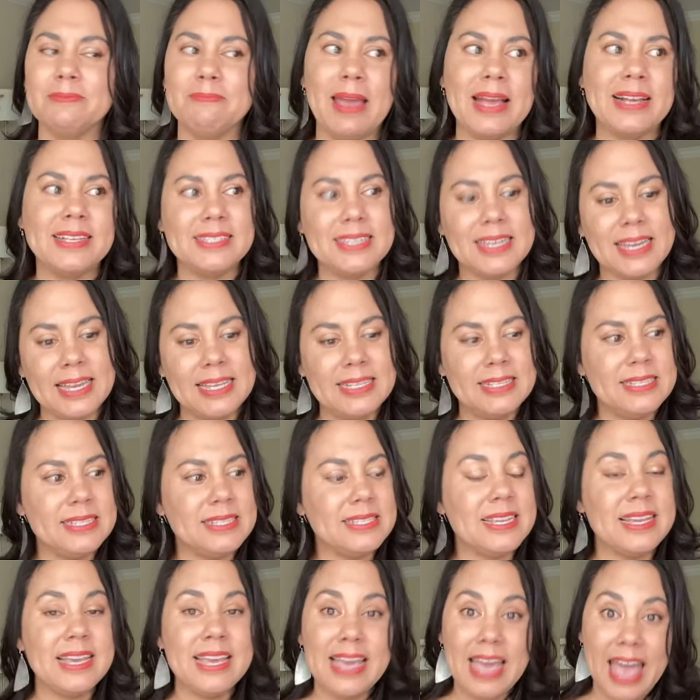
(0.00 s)

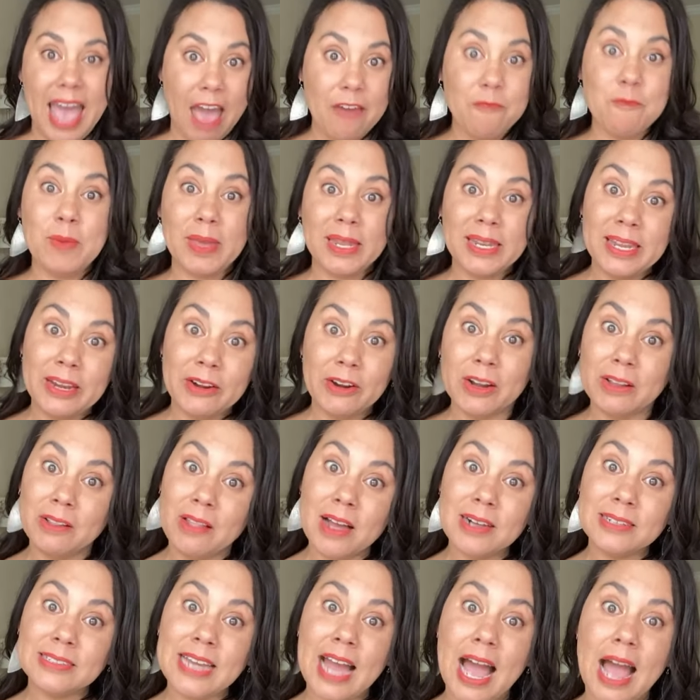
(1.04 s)
Mexicans have been here a
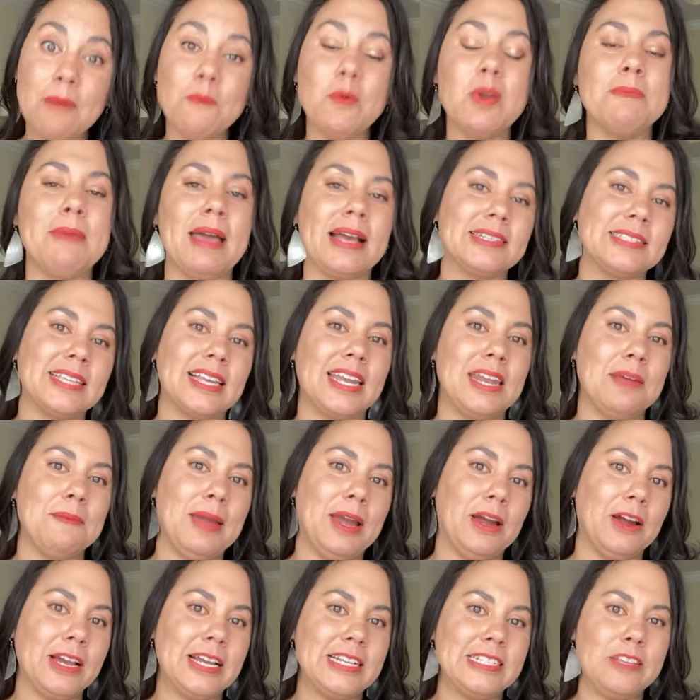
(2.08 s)
long time. We Mexican
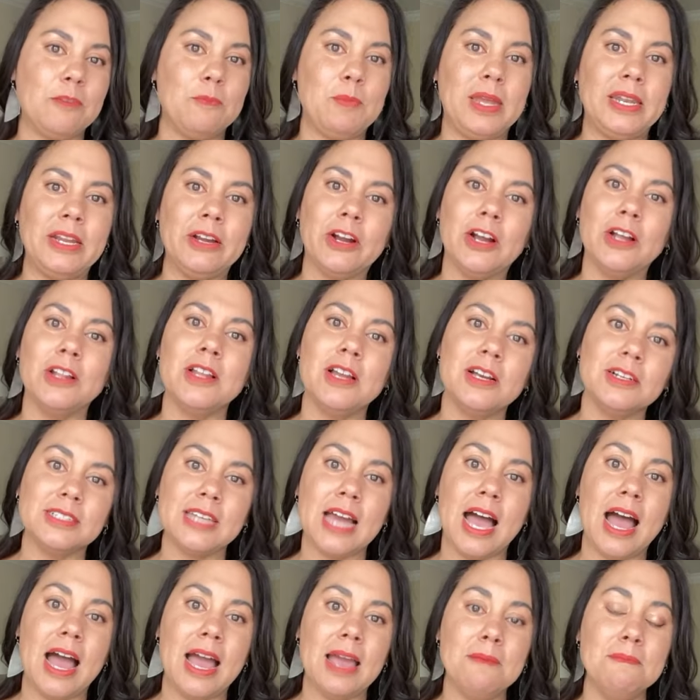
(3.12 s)
Americans have been here a long
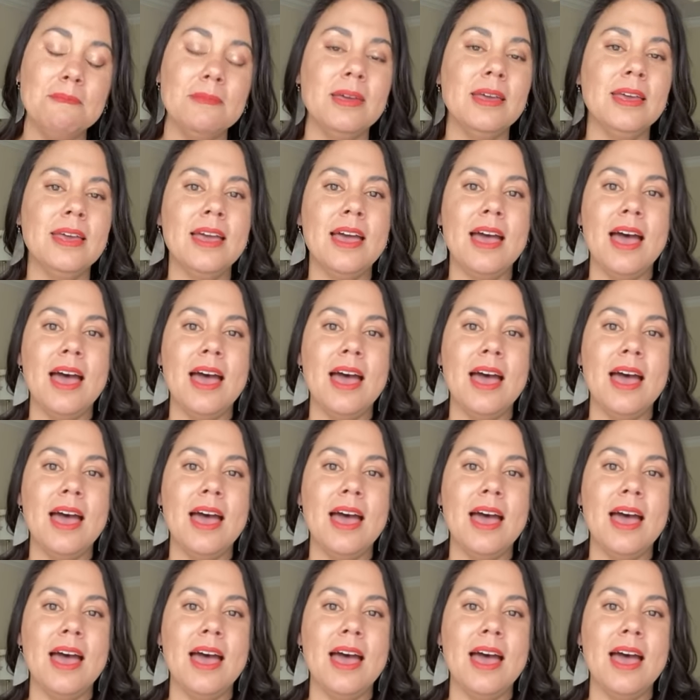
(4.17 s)
time.